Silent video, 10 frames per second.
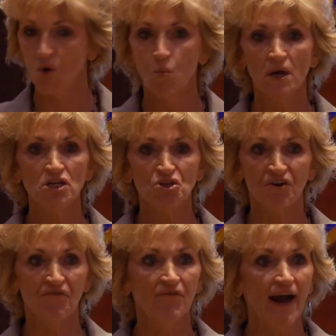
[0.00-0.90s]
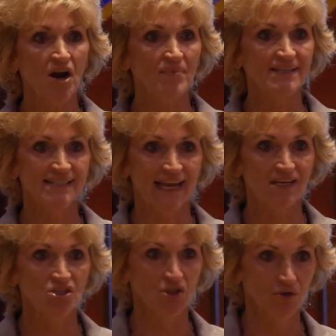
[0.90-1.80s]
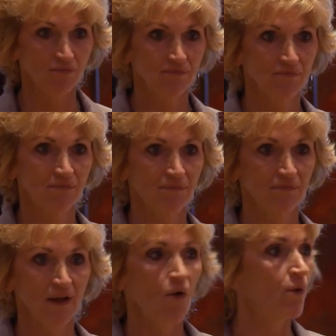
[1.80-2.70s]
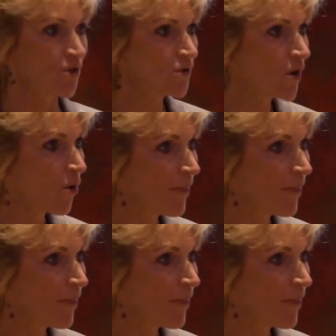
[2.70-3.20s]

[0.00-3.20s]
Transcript: What is your environment saying to you? When you go